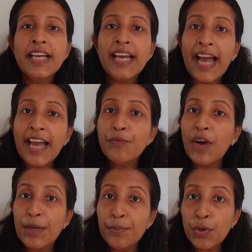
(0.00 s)
And
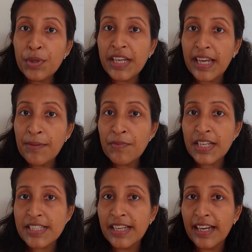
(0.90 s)
one more name
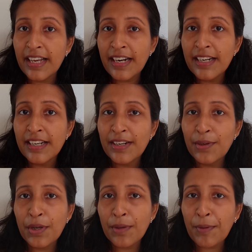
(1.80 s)
was there. Do
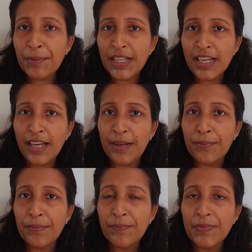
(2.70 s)
you remember the
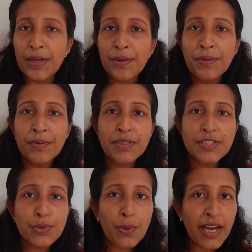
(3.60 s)
name?
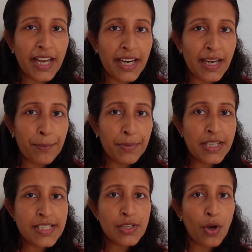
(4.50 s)
Square numbers
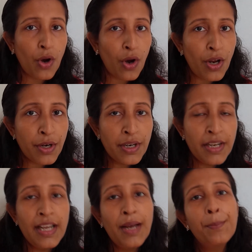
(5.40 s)
or
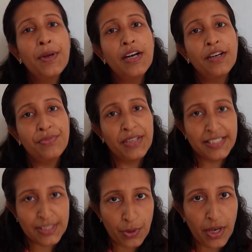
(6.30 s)

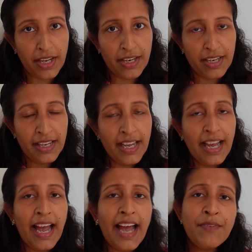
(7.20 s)
perfect square.
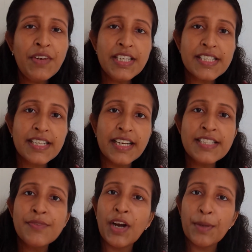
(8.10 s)
And we
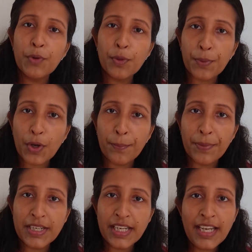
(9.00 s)
discussed one more
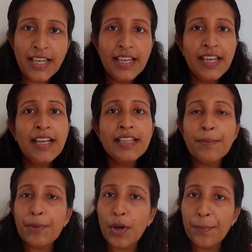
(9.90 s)
property. The
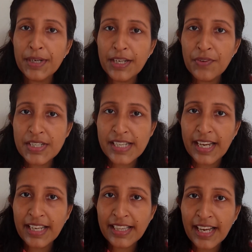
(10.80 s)
property was
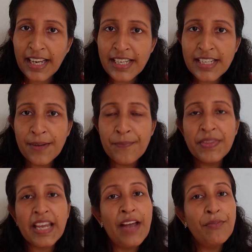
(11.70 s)
saying that
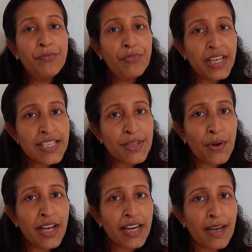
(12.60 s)
every
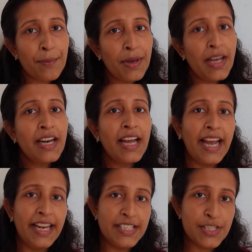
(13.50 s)
square number
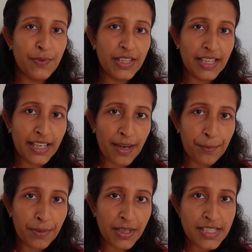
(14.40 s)
ends with the
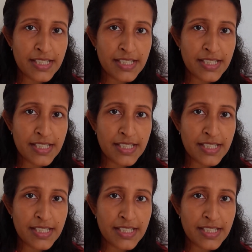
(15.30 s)
numbers